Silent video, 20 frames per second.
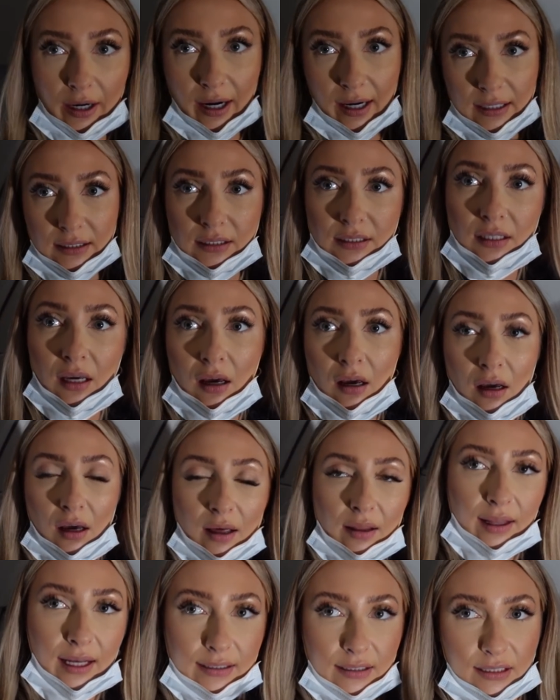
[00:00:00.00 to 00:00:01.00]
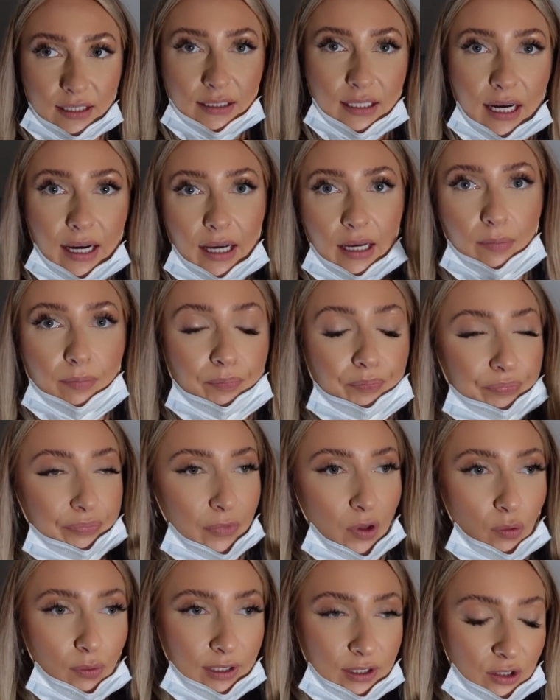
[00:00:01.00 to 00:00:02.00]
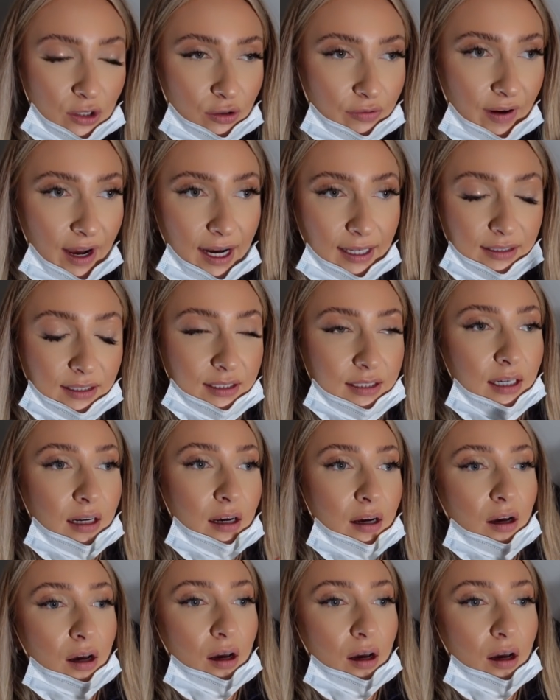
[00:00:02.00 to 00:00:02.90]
guys, that sit time went so fast.